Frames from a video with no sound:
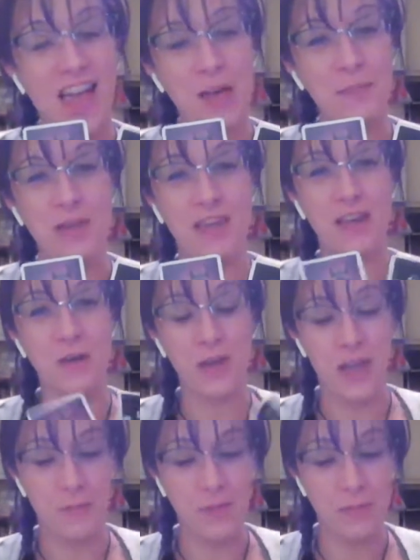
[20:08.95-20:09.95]
helping.
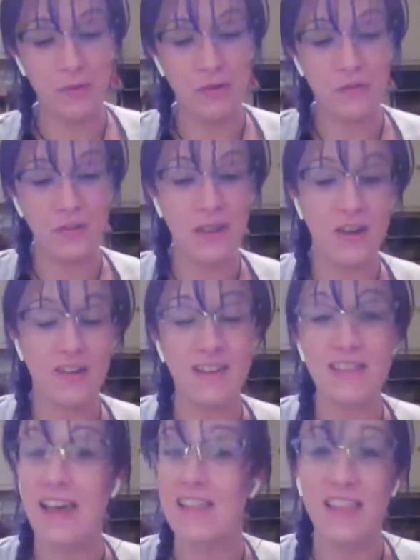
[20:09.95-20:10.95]
Okay, my beautiful
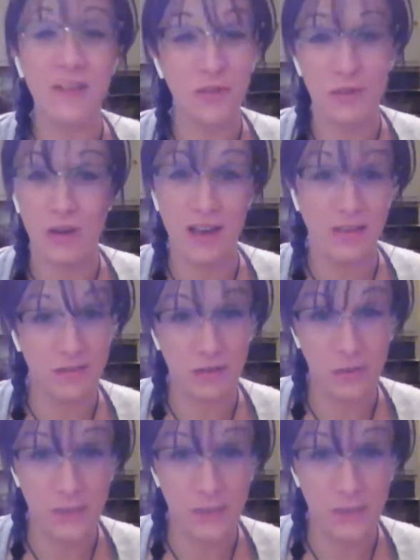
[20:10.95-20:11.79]
Aries, I love you guys so